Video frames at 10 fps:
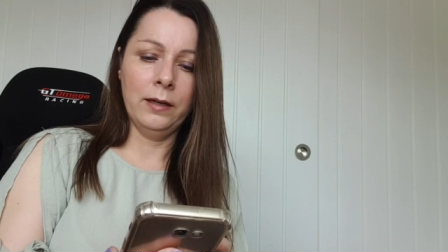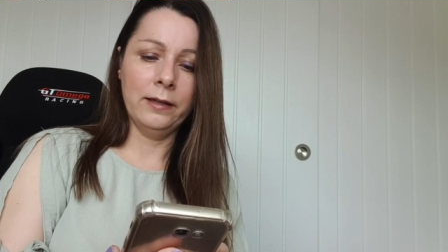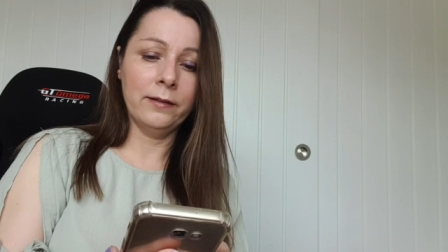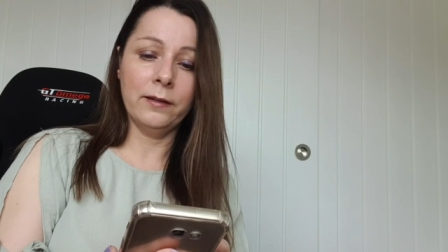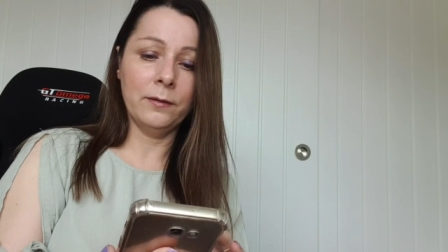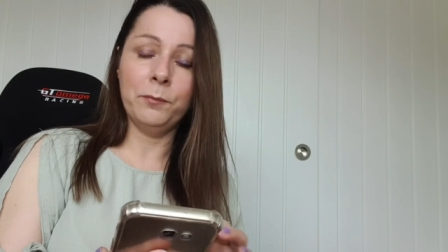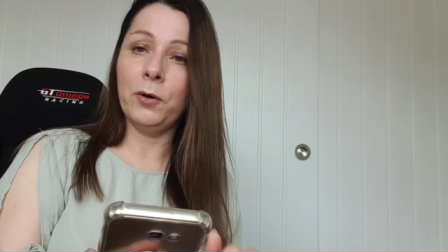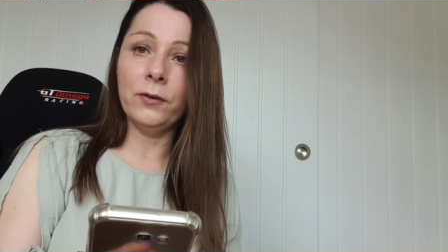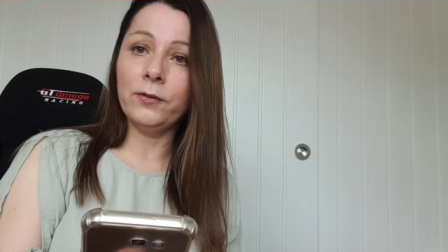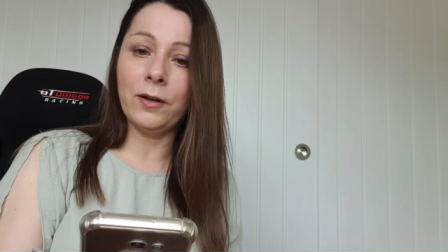Is the
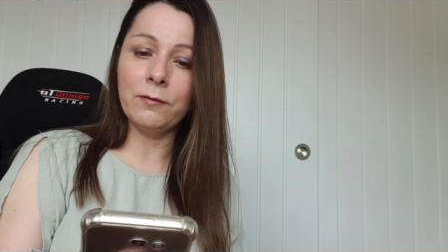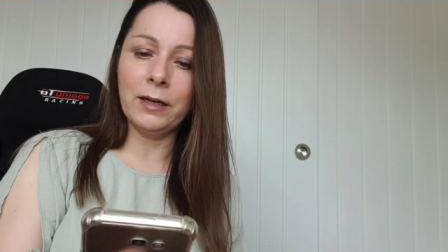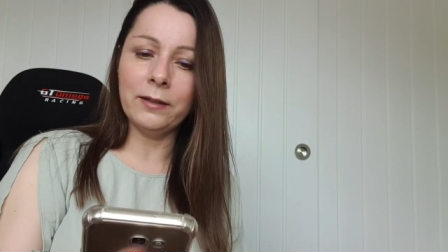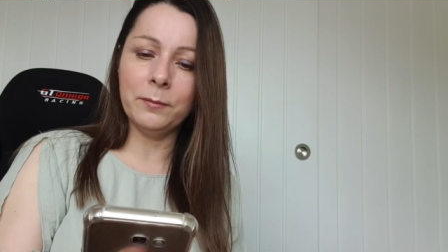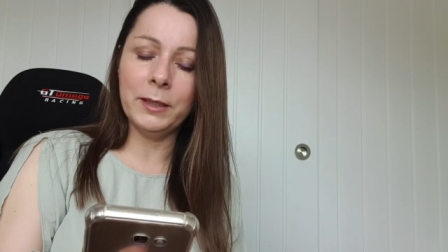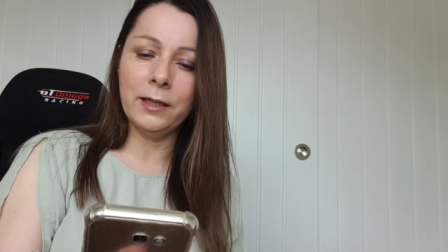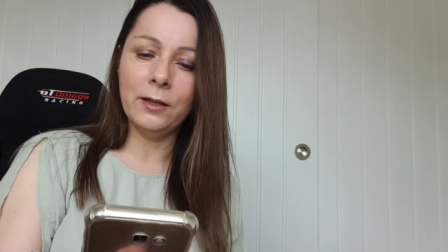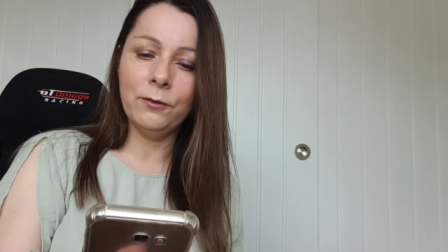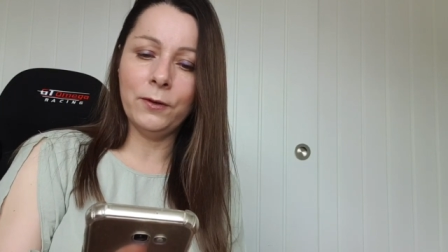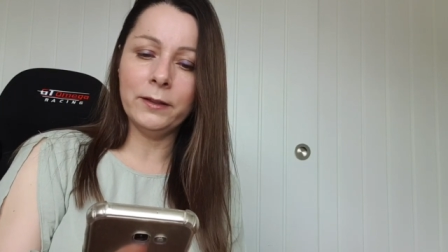price so random in it?
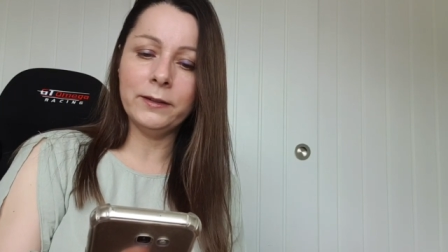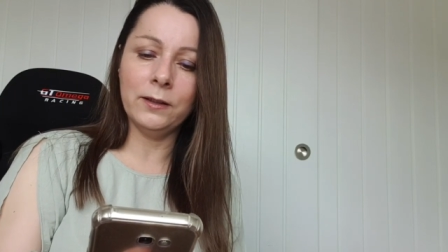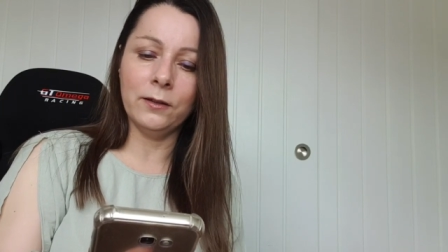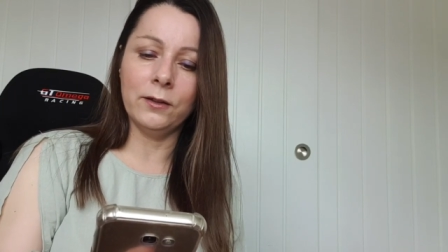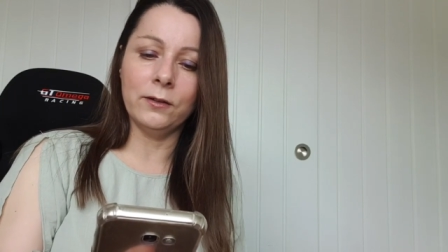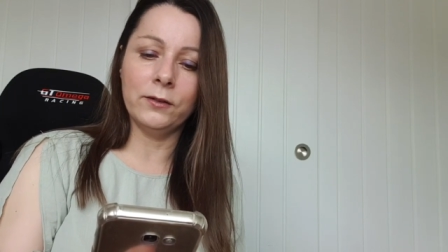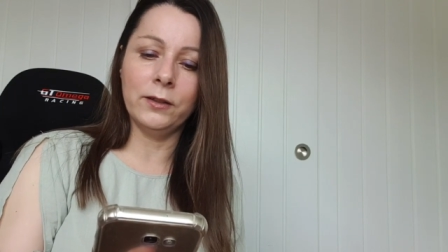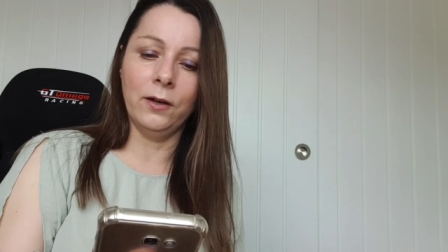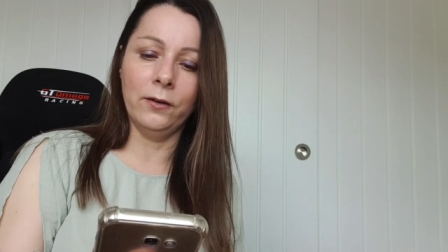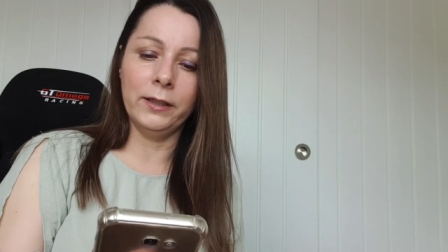Thirty nine ninety
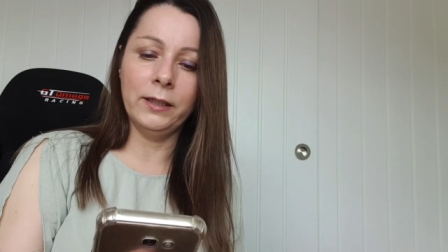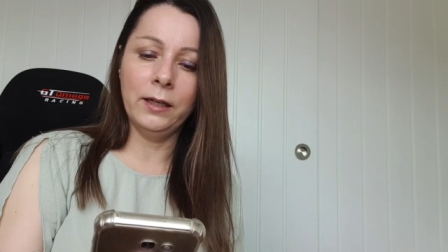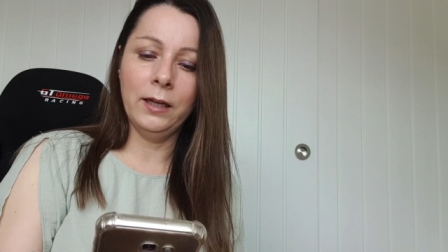nine,